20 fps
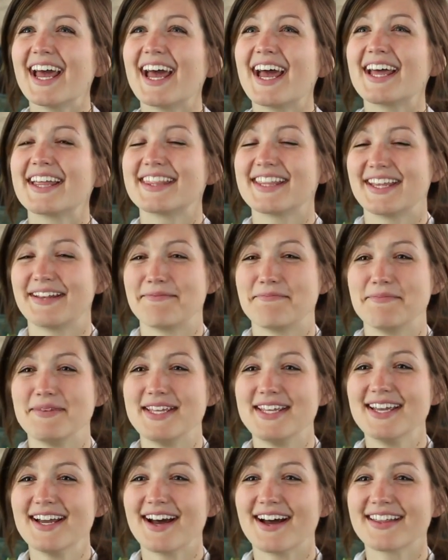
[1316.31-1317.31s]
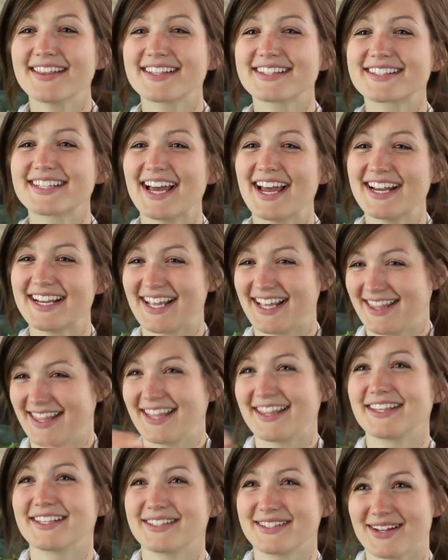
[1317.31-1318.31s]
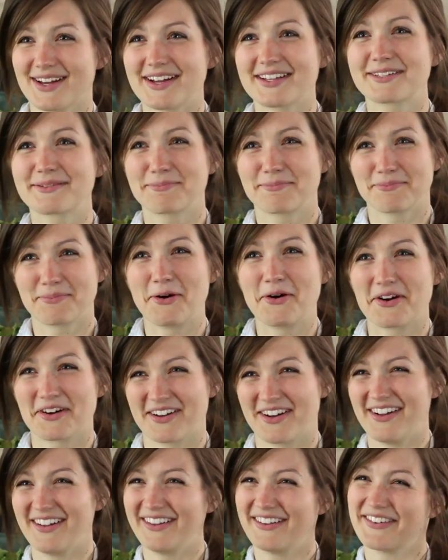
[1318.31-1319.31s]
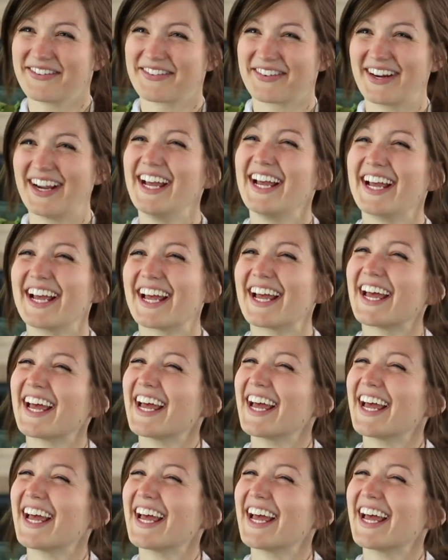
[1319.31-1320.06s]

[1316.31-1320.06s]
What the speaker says: and then meat on the side and then the sauce poured all over it.